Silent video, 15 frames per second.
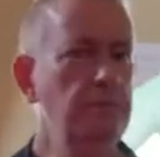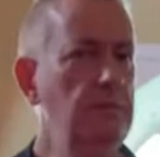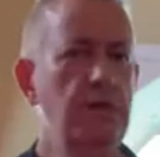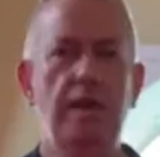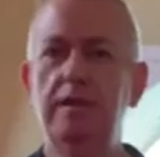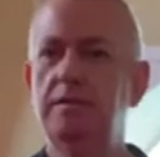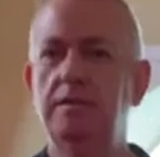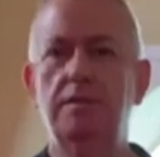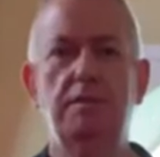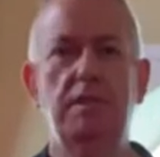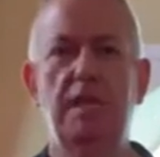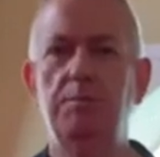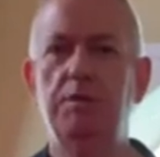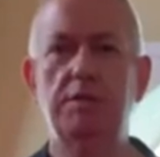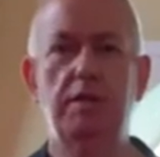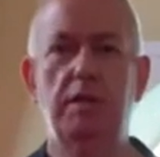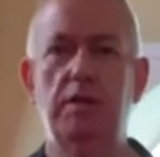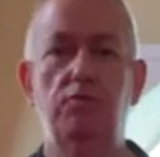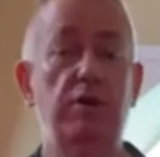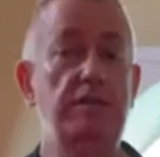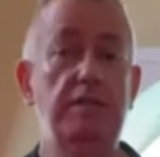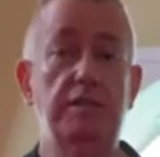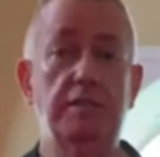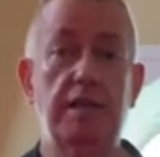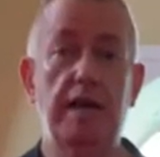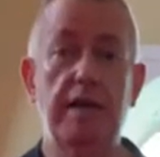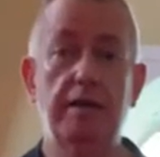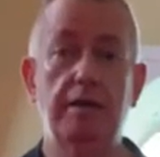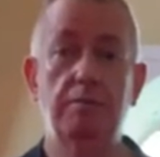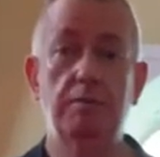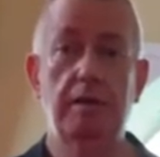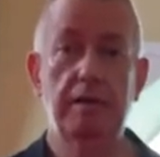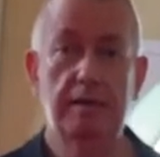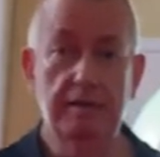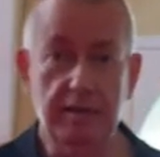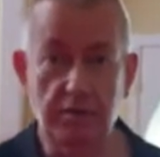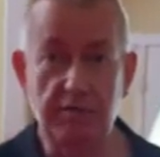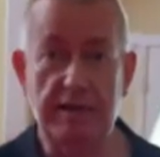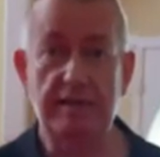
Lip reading: It's the same as the rutting stag, getting ready